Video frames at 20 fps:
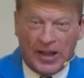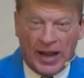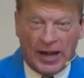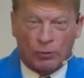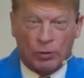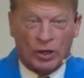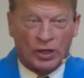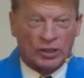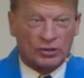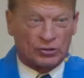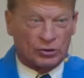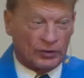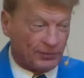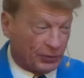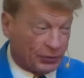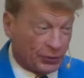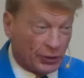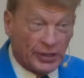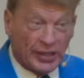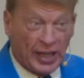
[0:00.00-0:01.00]
fireworks to
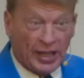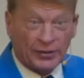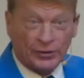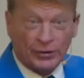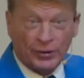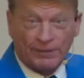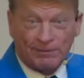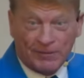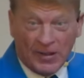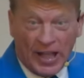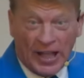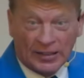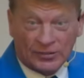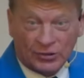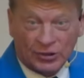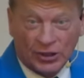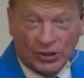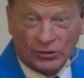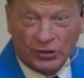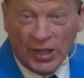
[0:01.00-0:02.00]
300
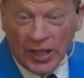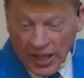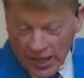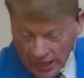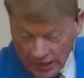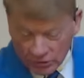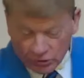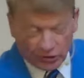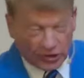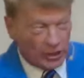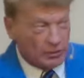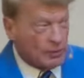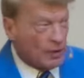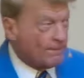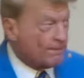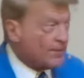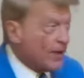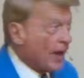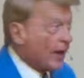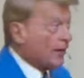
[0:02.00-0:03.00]
foxes and set them
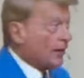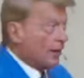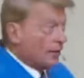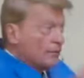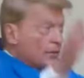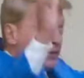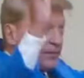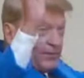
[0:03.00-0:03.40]
on fire and let them in